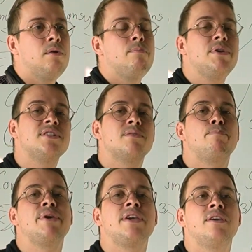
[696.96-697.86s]
means a
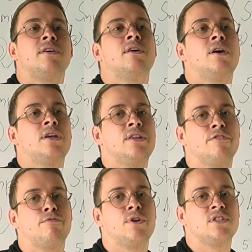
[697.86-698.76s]
big
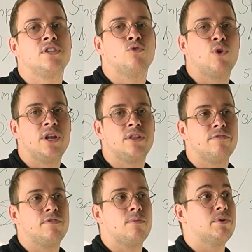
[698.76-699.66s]
difference in
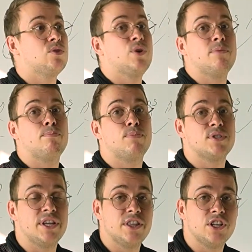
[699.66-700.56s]
relative numbers or in
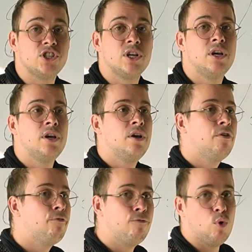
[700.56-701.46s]
percentage
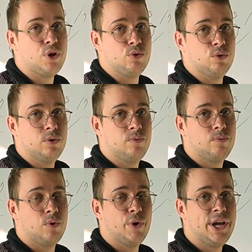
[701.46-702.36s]
for you,
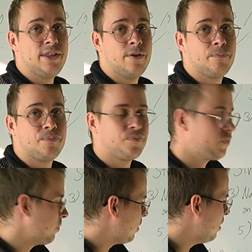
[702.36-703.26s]
all right?
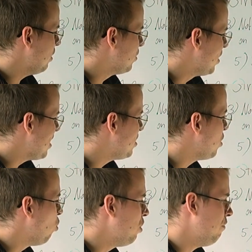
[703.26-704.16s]
So that's
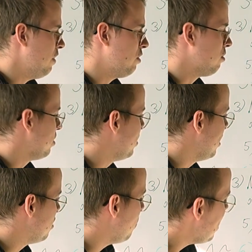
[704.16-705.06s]
the only thing to
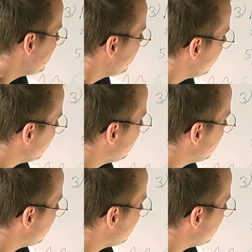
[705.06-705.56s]
consider. It's basically the